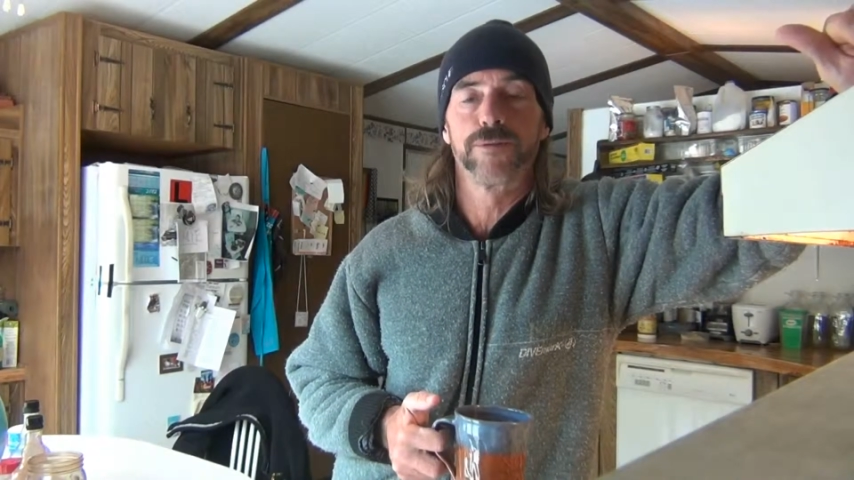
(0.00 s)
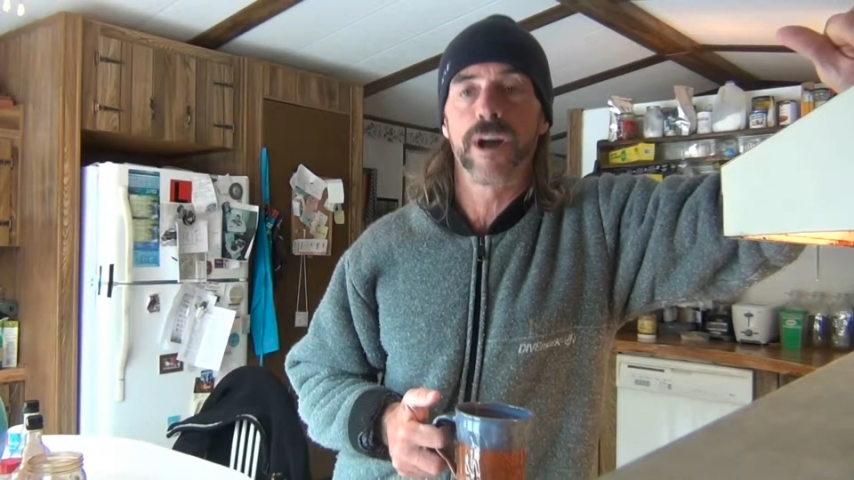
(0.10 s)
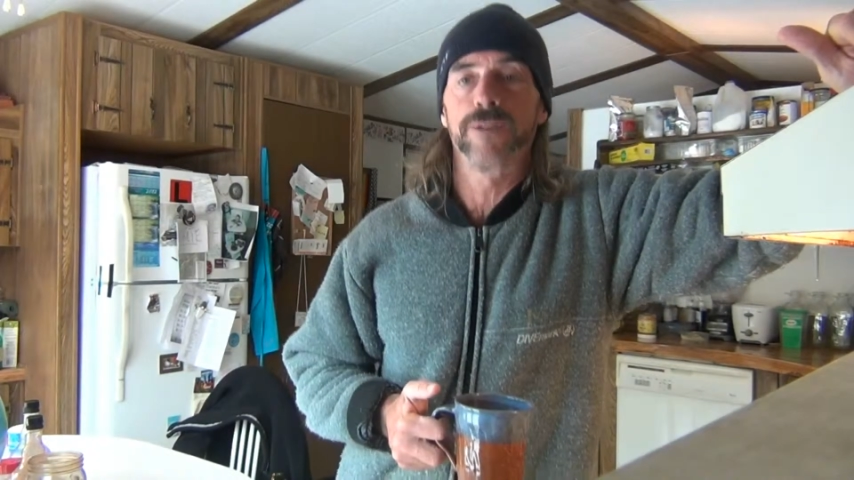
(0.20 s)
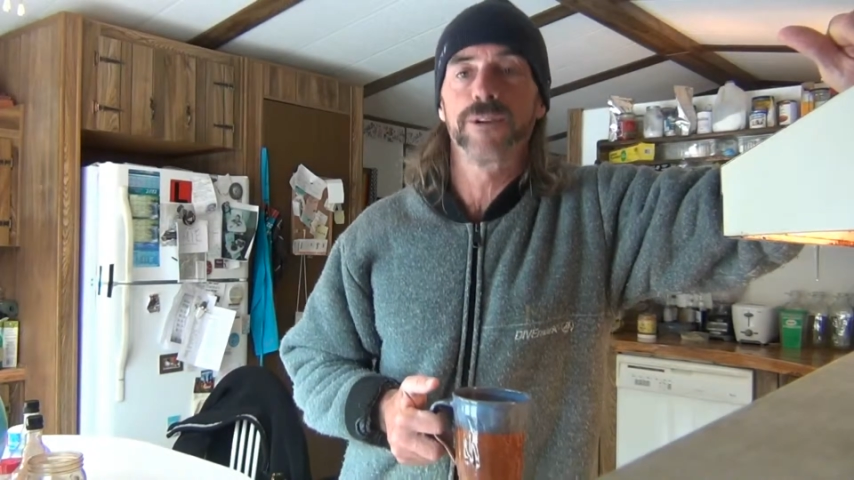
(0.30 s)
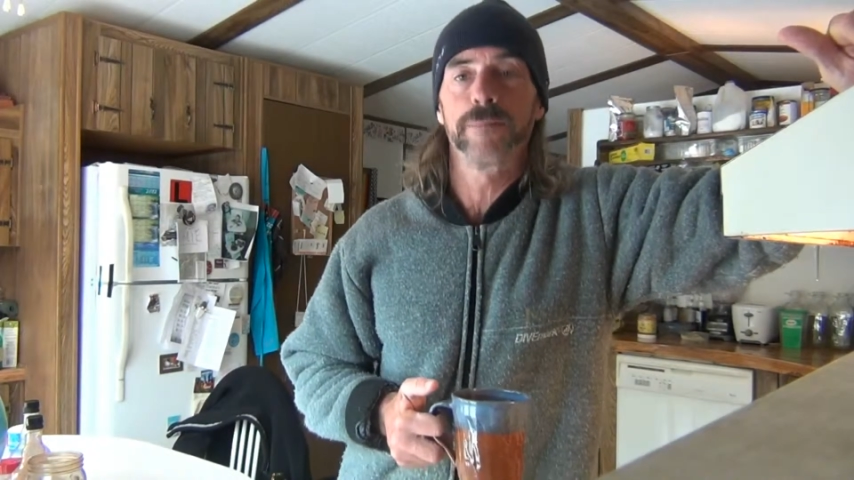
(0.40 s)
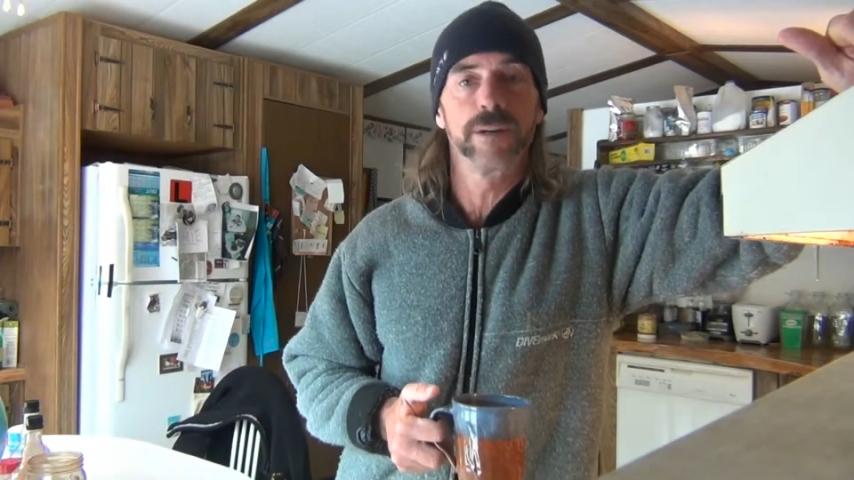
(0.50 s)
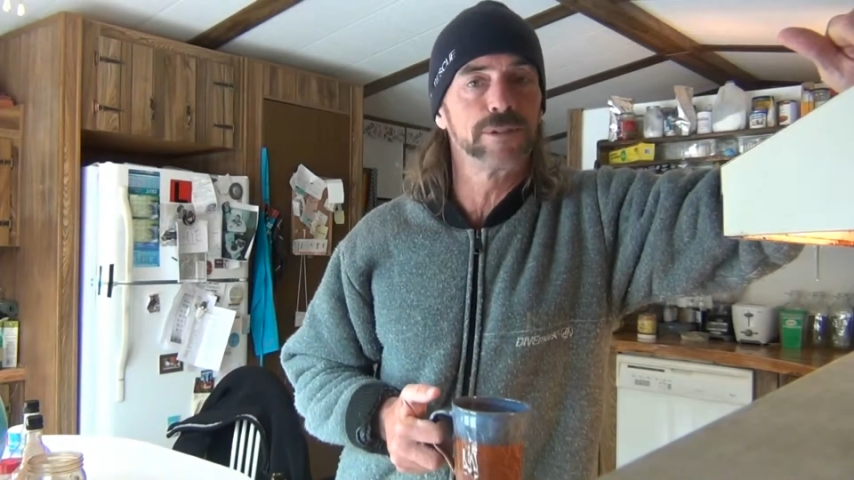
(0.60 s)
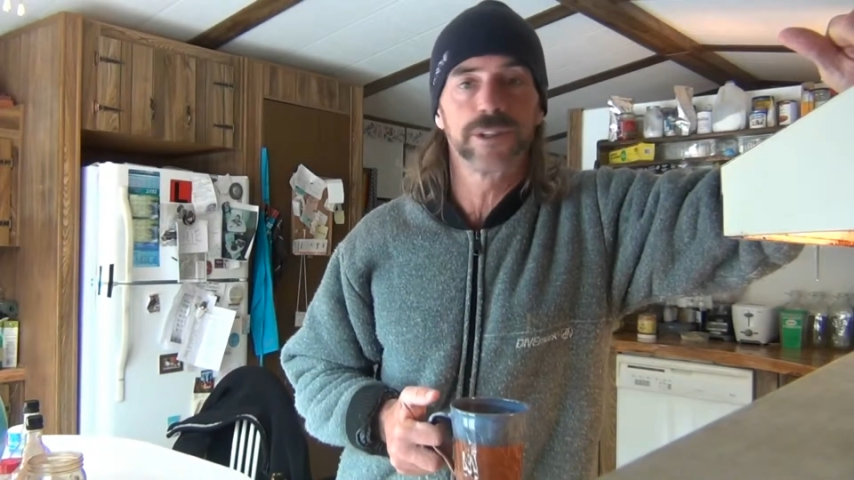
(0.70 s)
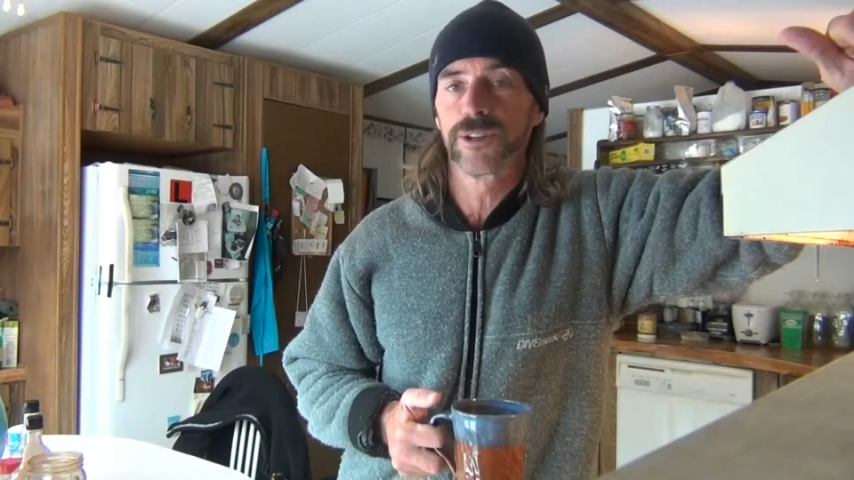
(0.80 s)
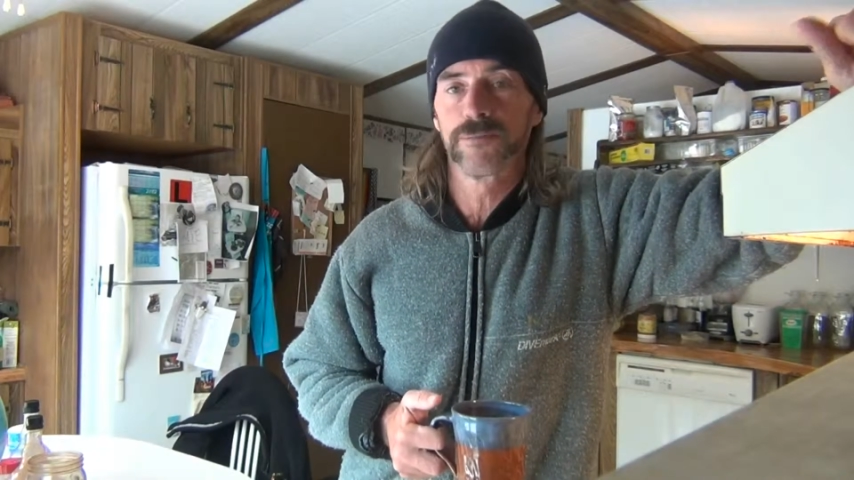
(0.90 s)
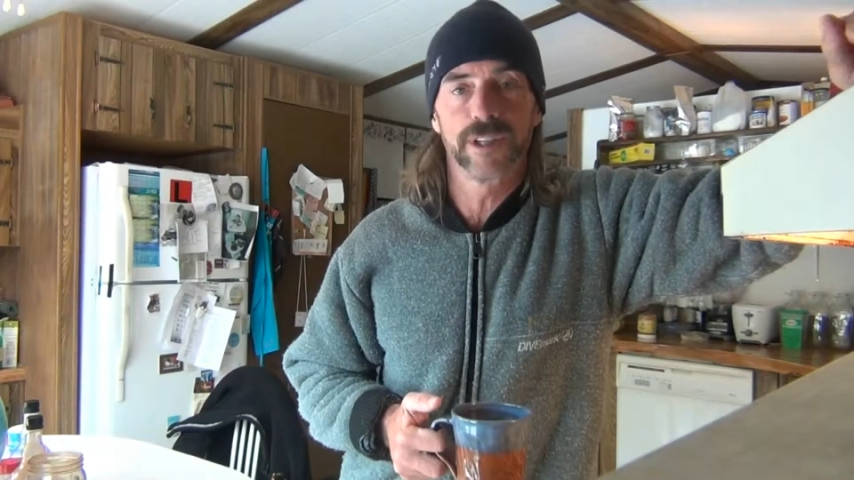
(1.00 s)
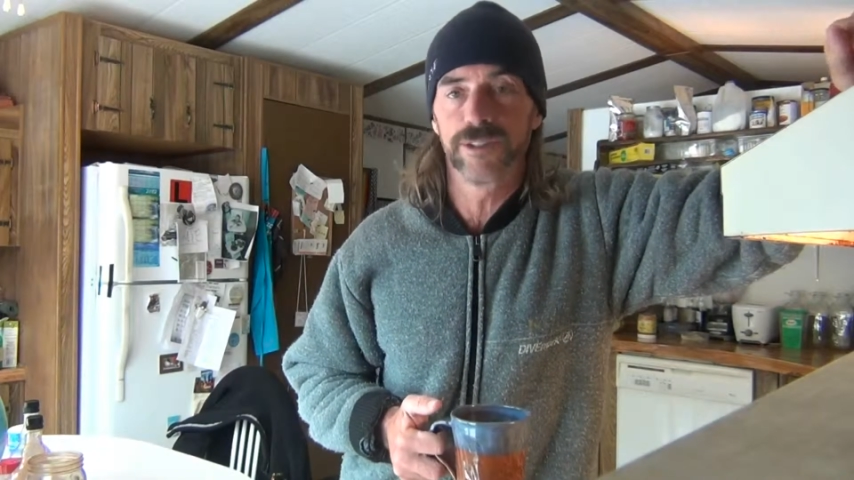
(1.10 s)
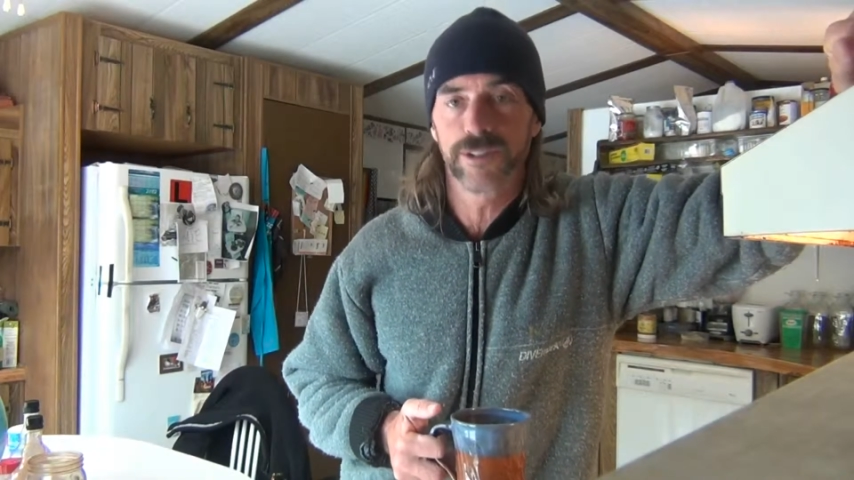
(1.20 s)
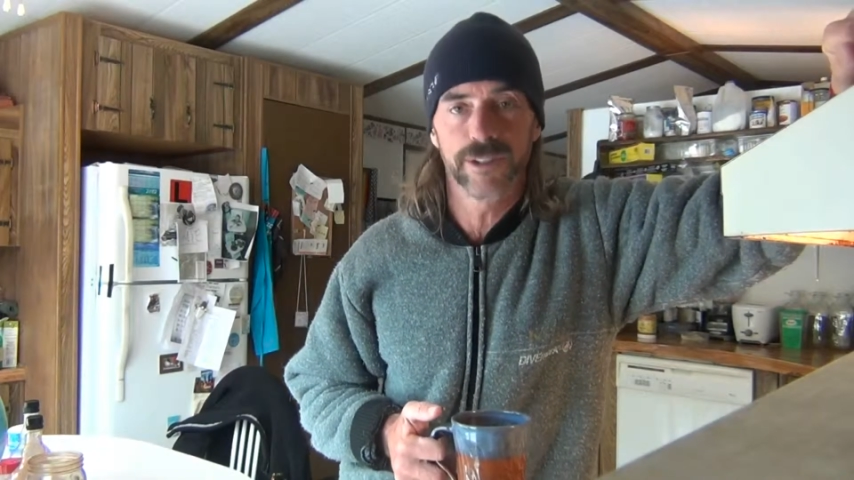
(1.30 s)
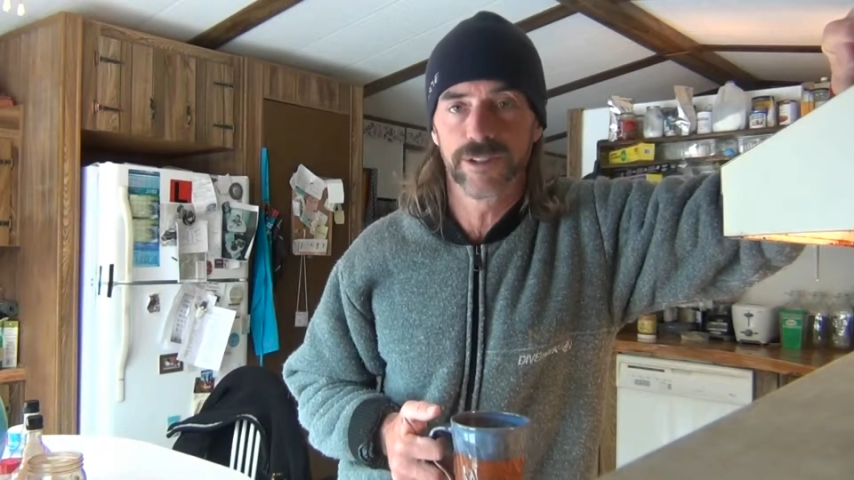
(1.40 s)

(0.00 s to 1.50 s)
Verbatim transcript: roundabout term that you could